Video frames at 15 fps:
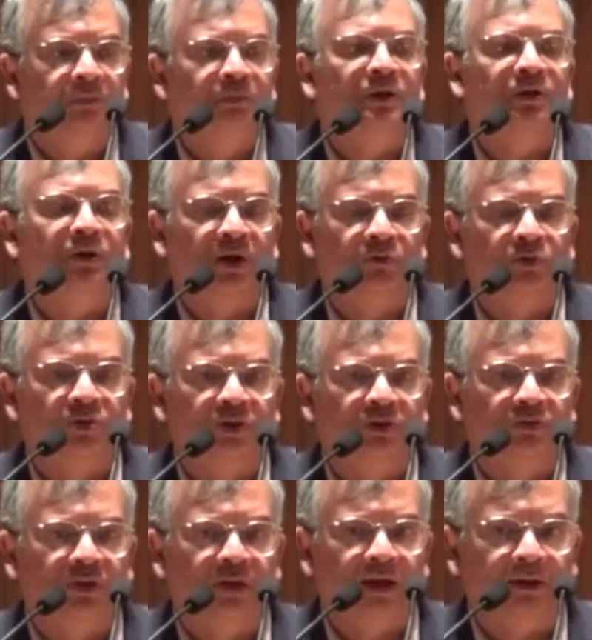prerequisite
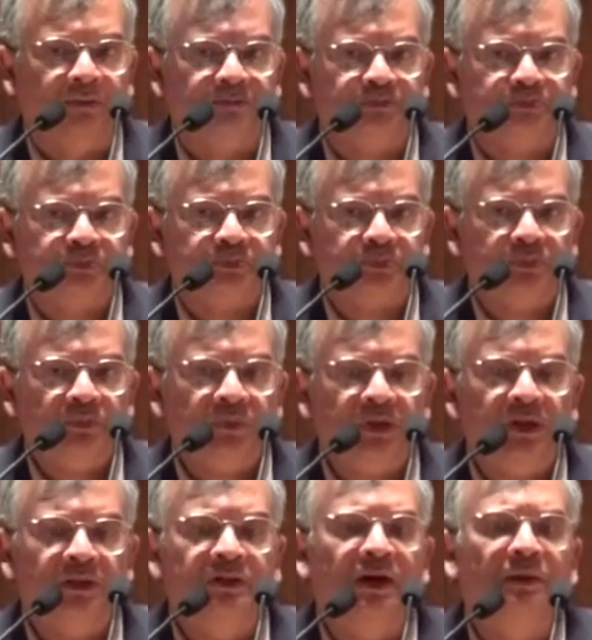for that.
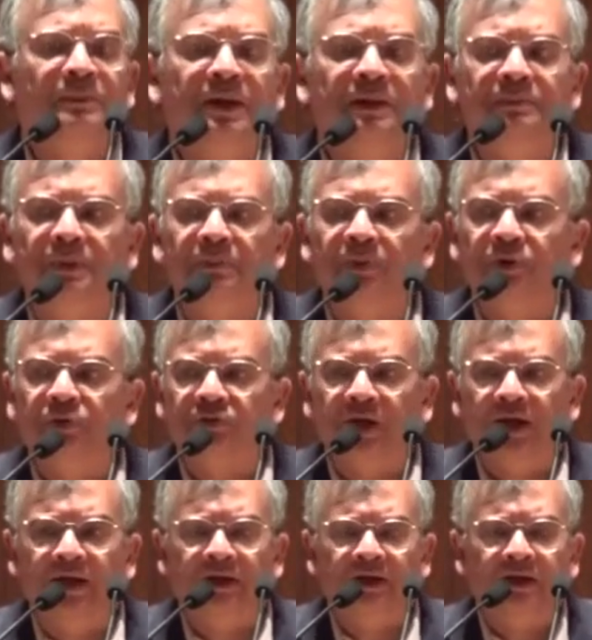There are many people to
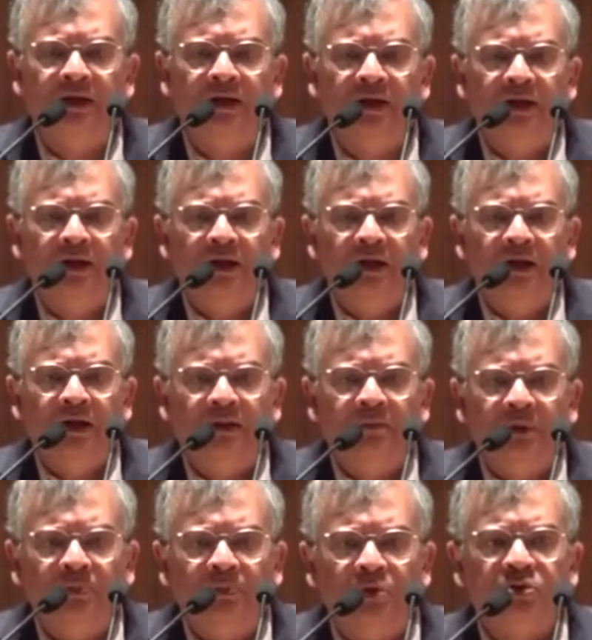thank,
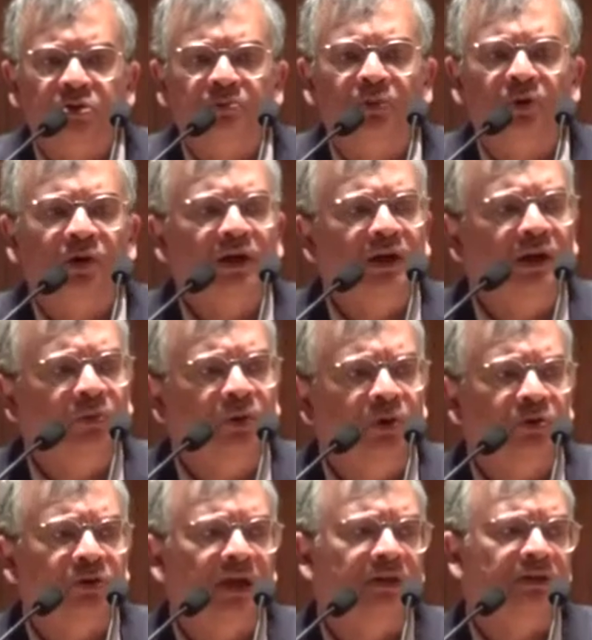but most importantly, I want
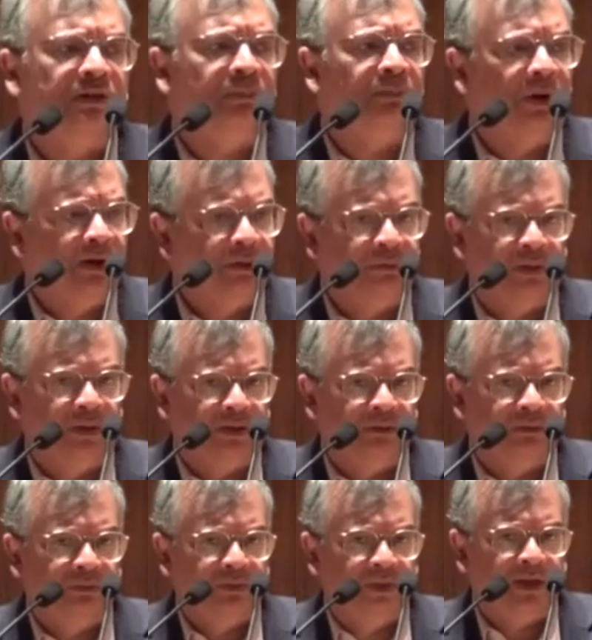to thank the department.
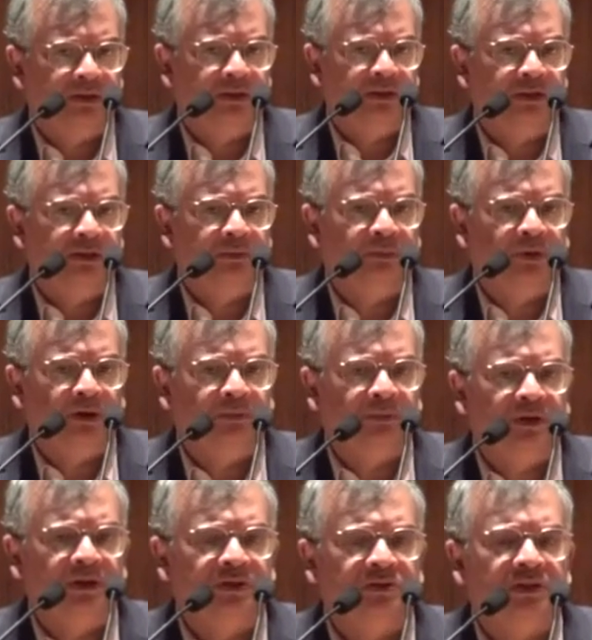I think the
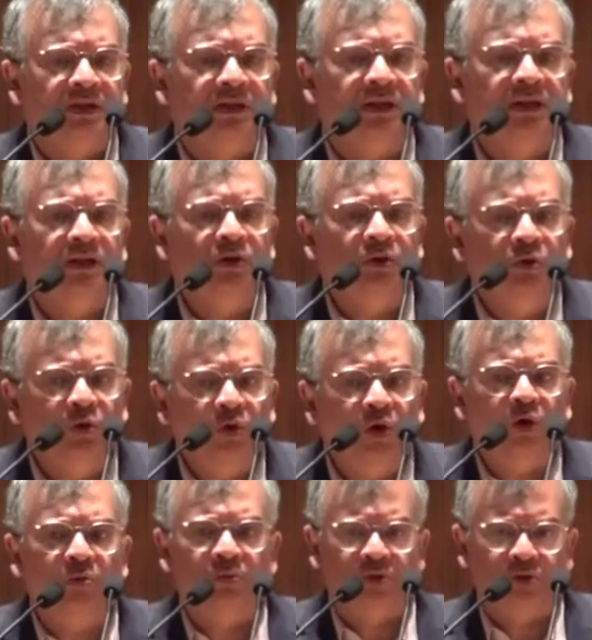department has done
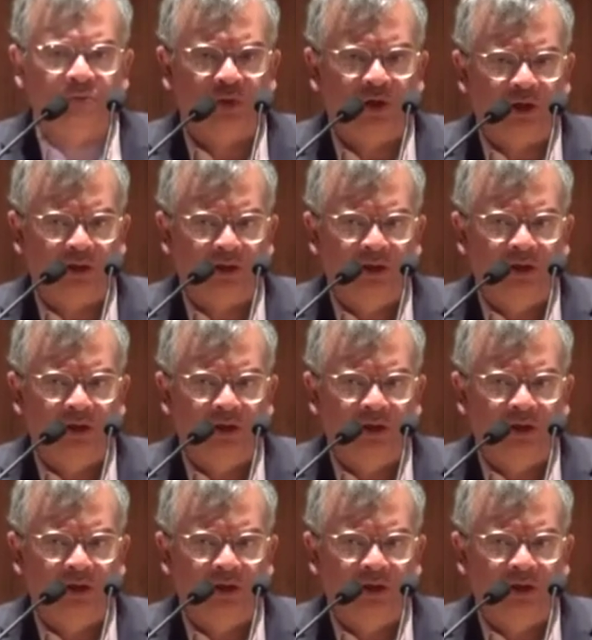enormous work.